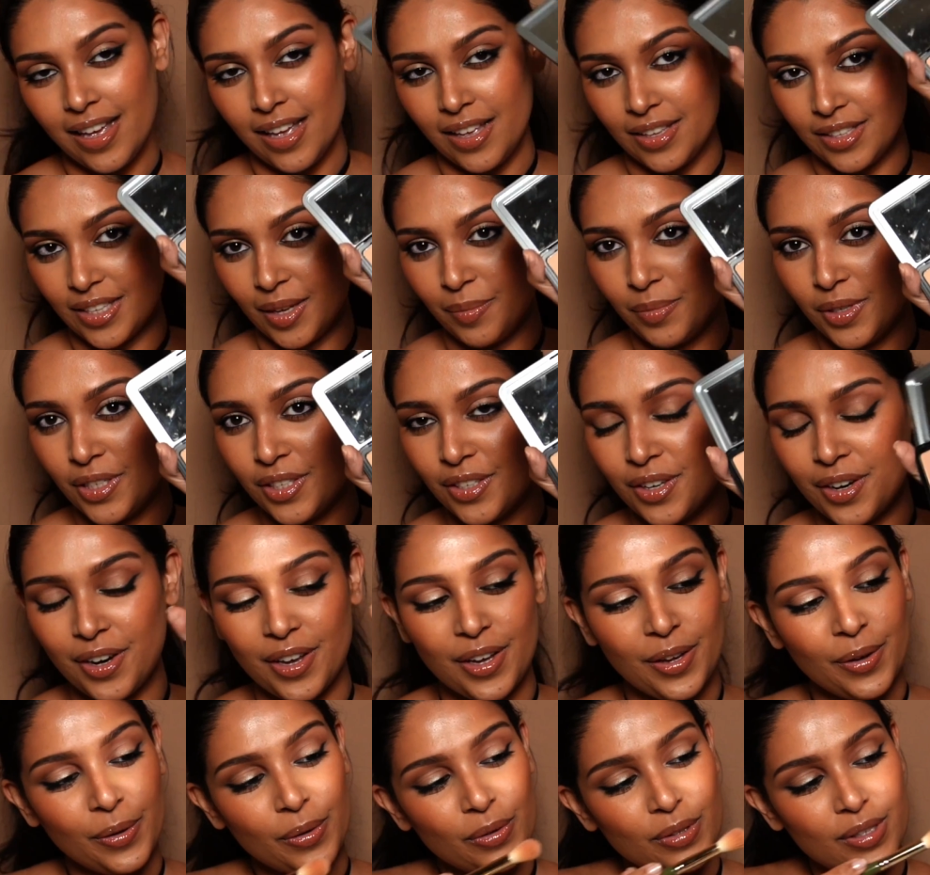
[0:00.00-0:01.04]
So I'm just going to
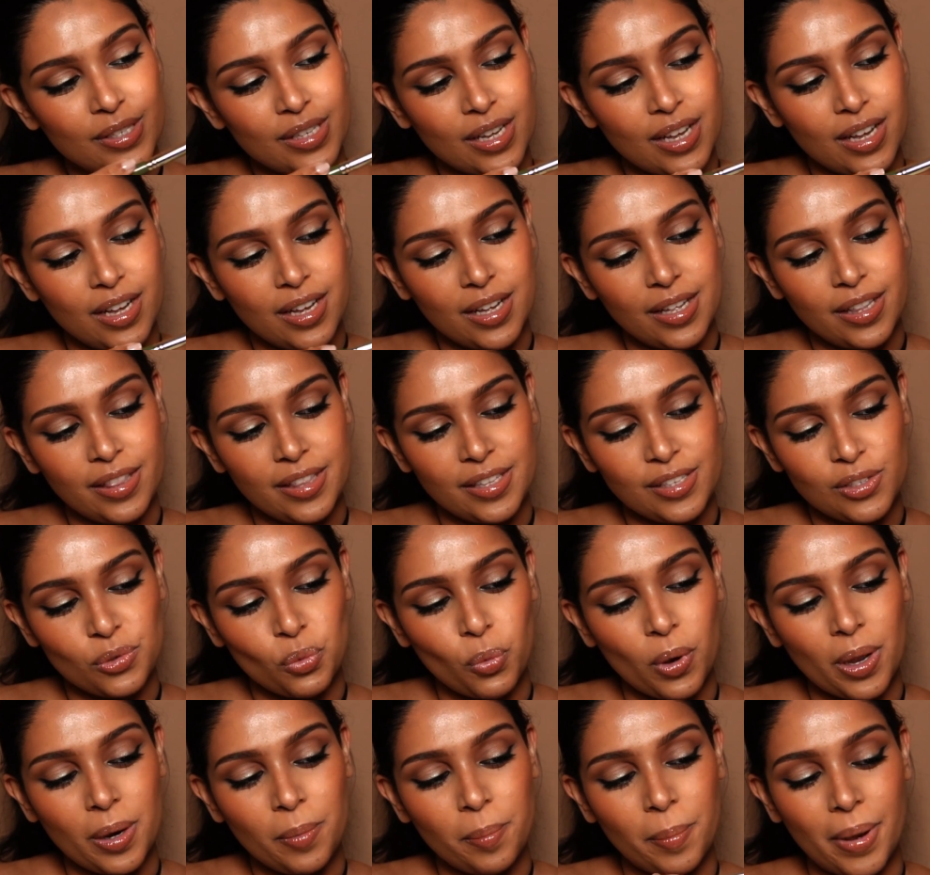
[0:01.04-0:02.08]
use this
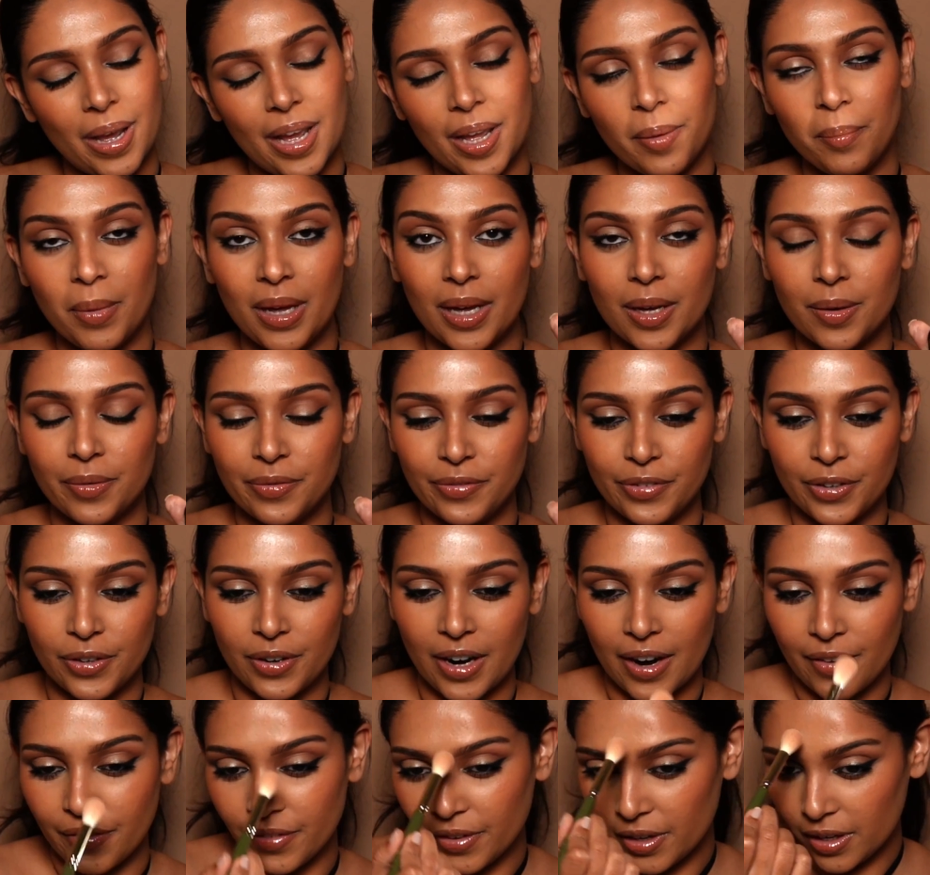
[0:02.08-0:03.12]
one by Makeup
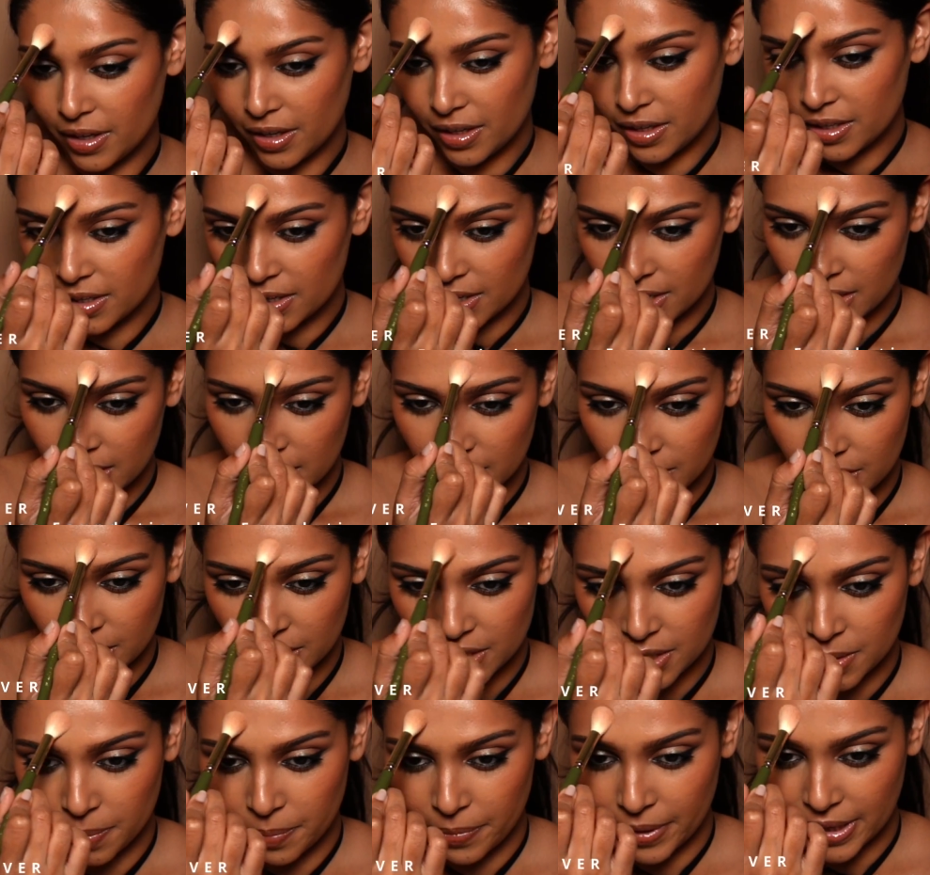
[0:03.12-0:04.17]
Forever.
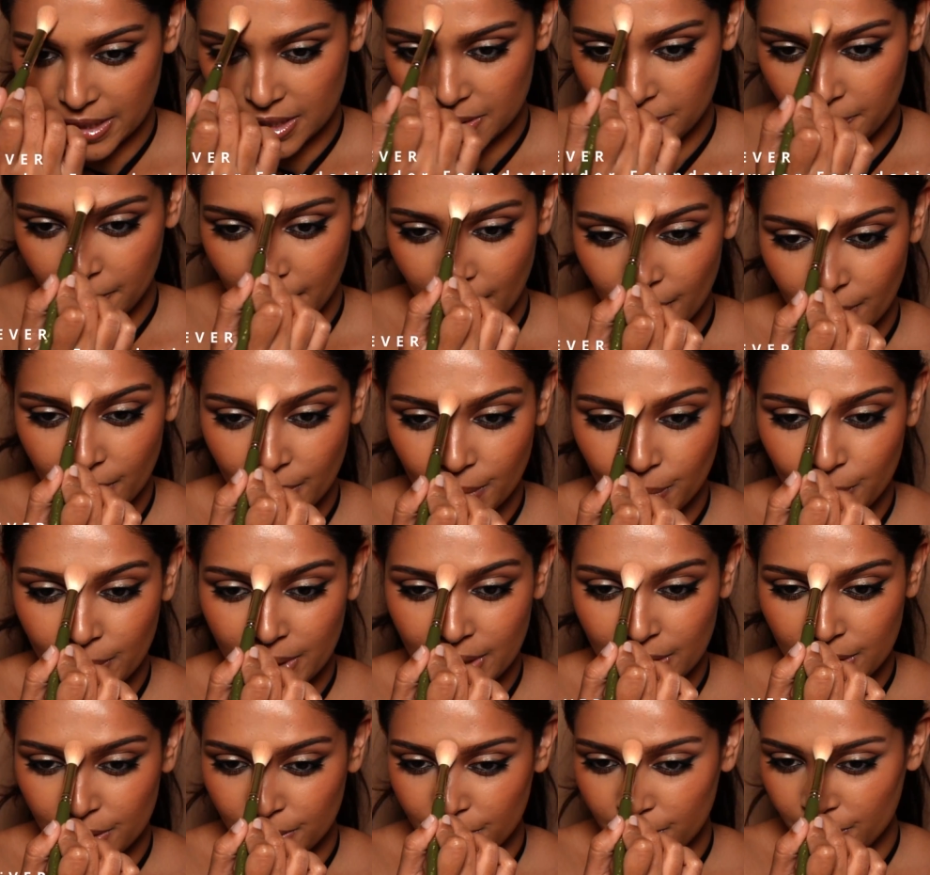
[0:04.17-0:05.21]
Just a pressed powder will
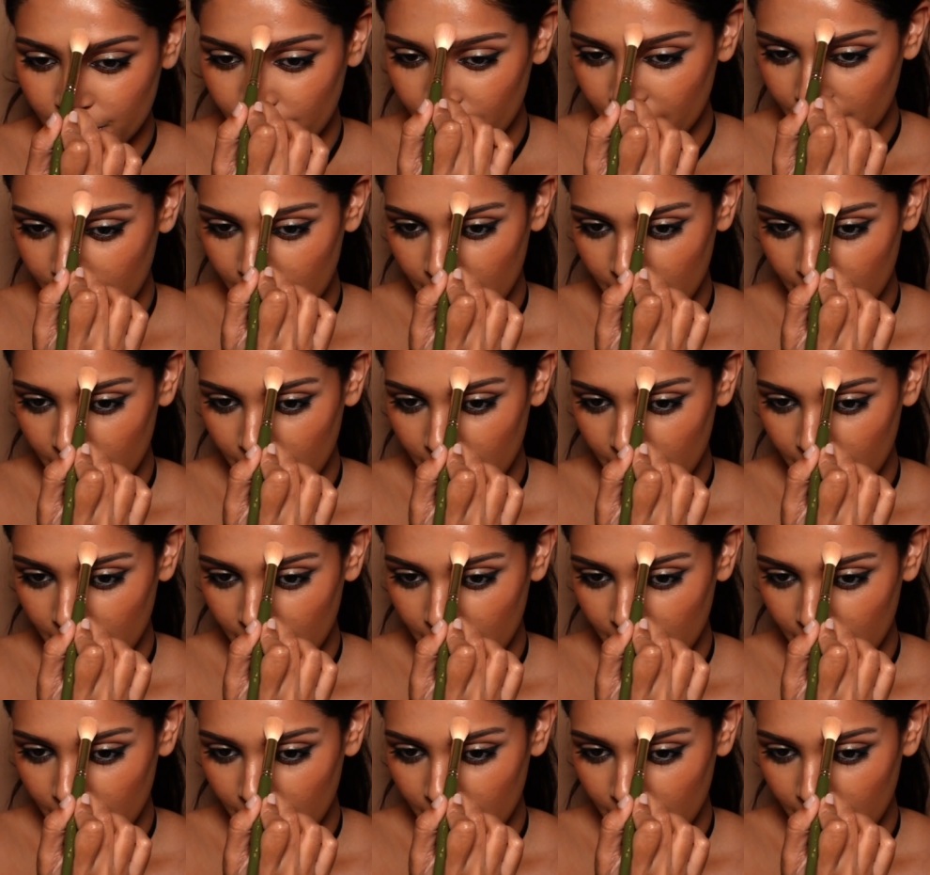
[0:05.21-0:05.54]
do,